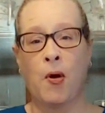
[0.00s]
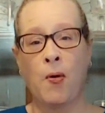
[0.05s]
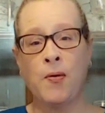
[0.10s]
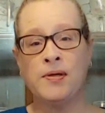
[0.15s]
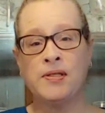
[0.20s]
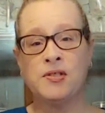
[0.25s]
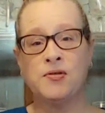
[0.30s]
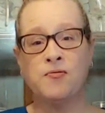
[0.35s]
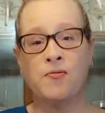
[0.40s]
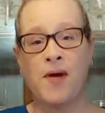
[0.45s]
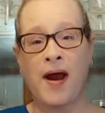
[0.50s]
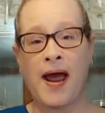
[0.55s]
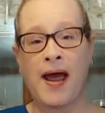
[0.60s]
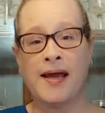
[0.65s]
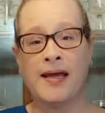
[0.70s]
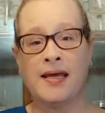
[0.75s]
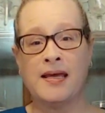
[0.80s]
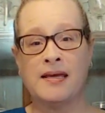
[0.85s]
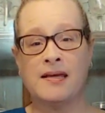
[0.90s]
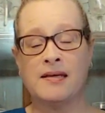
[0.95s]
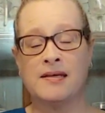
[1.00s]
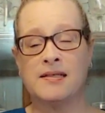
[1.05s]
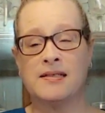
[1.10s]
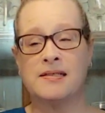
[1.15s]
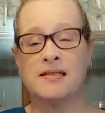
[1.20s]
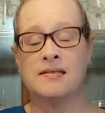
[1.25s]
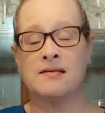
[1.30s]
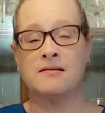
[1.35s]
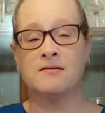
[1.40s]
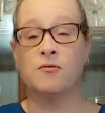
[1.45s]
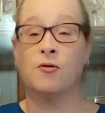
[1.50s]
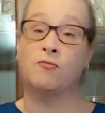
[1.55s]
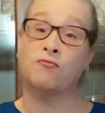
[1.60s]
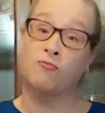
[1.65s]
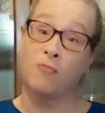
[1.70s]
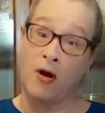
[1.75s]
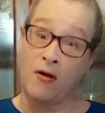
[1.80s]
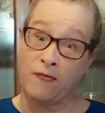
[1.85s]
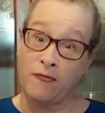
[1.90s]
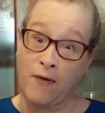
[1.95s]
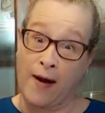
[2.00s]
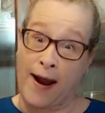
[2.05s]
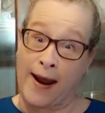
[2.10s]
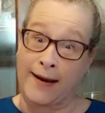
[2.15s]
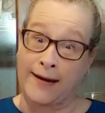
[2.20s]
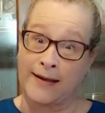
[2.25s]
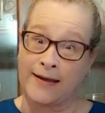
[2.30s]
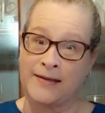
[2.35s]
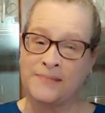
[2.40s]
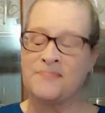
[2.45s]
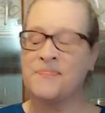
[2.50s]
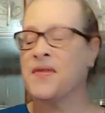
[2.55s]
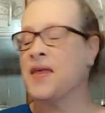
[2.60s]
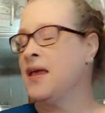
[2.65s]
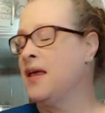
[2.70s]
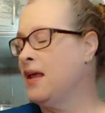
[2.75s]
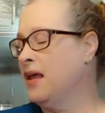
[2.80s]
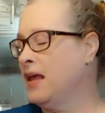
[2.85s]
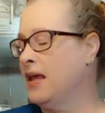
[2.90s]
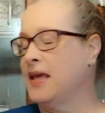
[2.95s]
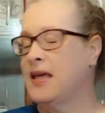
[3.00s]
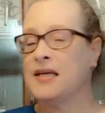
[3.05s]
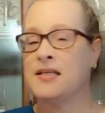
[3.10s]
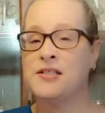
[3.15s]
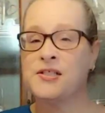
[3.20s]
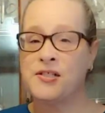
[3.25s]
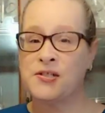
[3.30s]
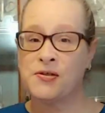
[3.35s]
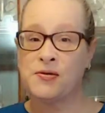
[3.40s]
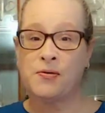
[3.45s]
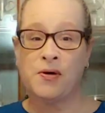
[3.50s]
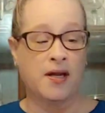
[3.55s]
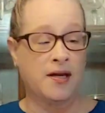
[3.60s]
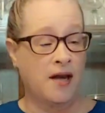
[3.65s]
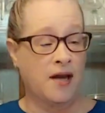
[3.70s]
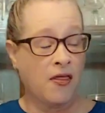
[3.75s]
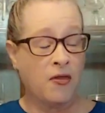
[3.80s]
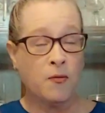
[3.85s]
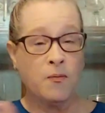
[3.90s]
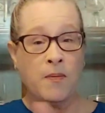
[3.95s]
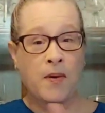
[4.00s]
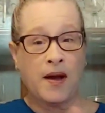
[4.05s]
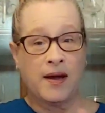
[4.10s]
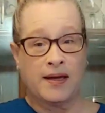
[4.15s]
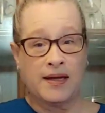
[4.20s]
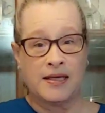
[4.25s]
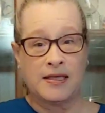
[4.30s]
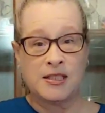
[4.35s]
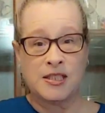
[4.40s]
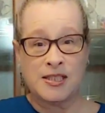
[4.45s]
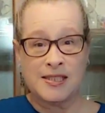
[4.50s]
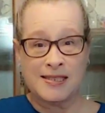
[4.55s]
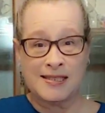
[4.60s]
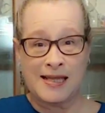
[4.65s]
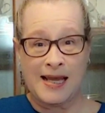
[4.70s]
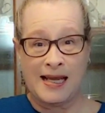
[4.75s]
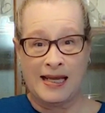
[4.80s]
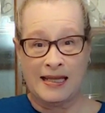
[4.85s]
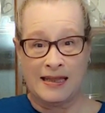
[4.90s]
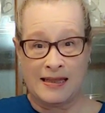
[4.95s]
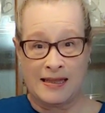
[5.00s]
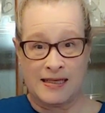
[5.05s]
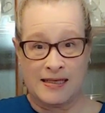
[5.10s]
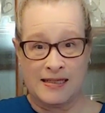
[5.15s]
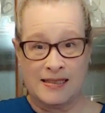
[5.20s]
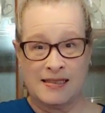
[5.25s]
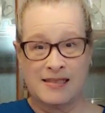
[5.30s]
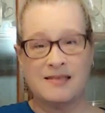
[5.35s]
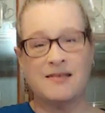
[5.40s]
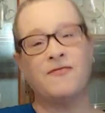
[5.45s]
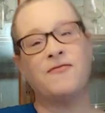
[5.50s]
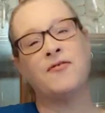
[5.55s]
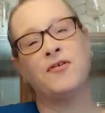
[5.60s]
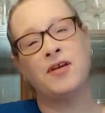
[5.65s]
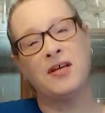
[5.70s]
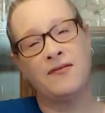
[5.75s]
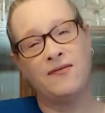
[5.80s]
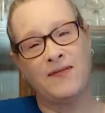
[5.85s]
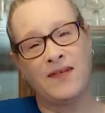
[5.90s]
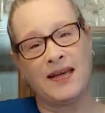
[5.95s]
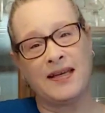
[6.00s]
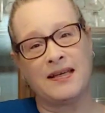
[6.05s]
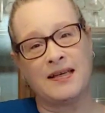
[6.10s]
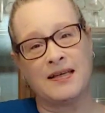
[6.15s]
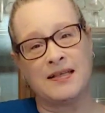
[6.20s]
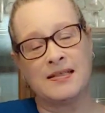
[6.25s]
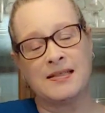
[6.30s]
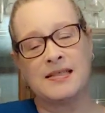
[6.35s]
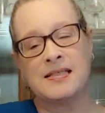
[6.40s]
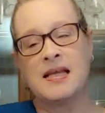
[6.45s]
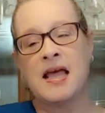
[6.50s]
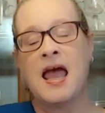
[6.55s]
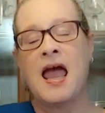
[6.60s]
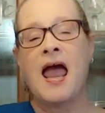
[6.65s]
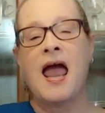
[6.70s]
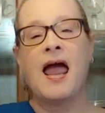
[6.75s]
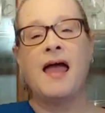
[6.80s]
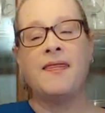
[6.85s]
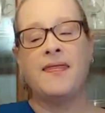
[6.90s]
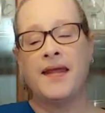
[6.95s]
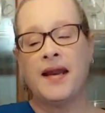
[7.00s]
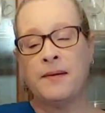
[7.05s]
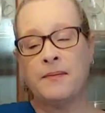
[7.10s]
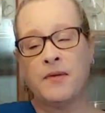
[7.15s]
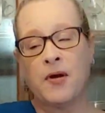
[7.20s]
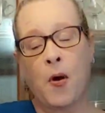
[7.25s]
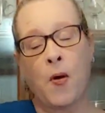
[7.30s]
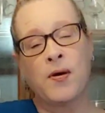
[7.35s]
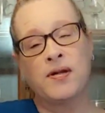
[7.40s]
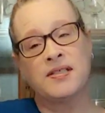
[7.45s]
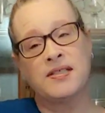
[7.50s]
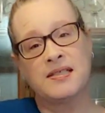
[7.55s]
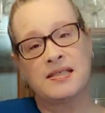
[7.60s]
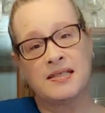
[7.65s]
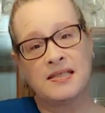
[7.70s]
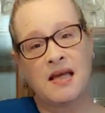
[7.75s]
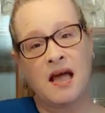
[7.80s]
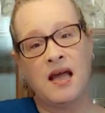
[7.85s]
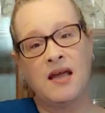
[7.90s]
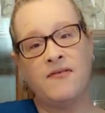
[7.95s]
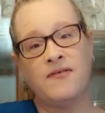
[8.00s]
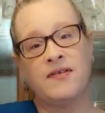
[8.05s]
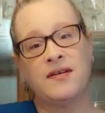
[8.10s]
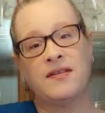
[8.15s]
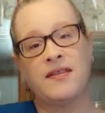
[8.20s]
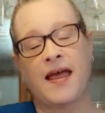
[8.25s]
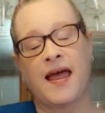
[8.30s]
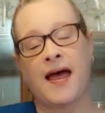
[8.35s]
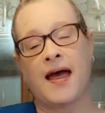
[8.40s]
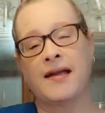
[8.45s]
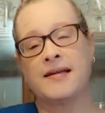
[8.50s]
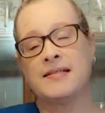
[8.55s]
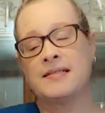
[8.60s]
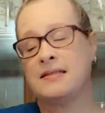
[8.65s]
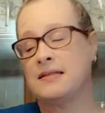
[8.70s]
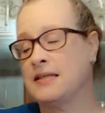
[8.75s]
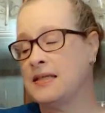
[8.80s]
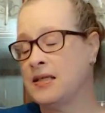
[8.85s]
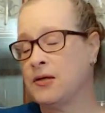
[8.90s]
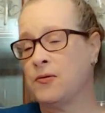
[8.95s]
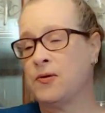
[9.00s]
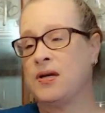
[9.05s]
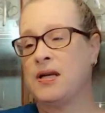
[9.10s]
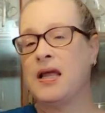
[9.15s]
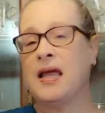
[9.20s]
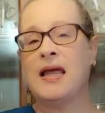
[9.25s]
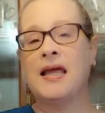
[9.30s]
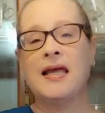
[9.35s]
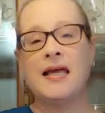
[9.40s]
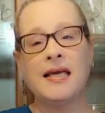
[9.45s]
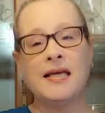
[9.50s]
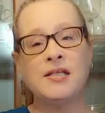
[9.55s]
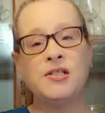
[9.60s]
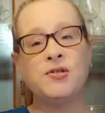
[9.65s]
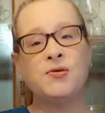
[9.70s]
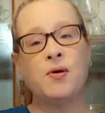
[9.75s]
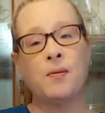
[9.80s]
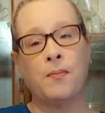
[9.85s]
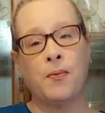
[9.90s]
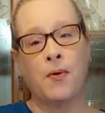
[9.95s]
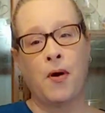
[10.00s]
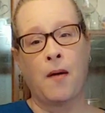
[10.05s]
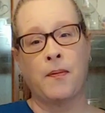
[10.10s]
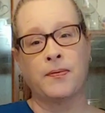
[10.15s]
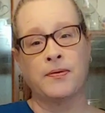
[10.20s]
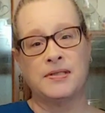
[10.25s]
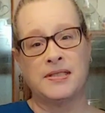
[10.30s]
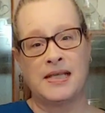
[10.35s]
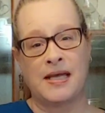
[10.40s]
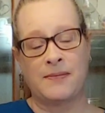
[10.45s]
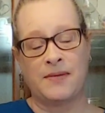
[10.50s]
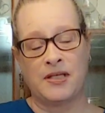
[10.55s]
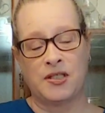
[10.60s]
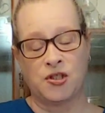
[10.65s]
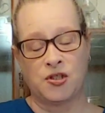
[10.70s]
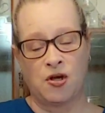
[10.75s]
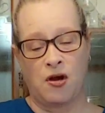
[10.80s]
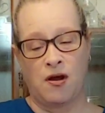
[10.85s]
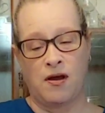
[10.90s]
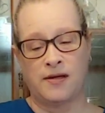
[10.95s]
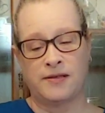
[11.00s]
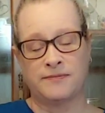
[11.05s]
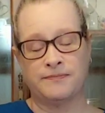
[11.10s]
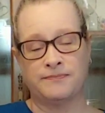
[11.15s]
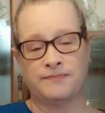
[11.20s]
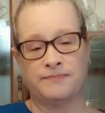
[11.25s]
going to rough rack it into another bucket just like this for convenience, and then I'm going to siphon that liquid into a proper demi-John.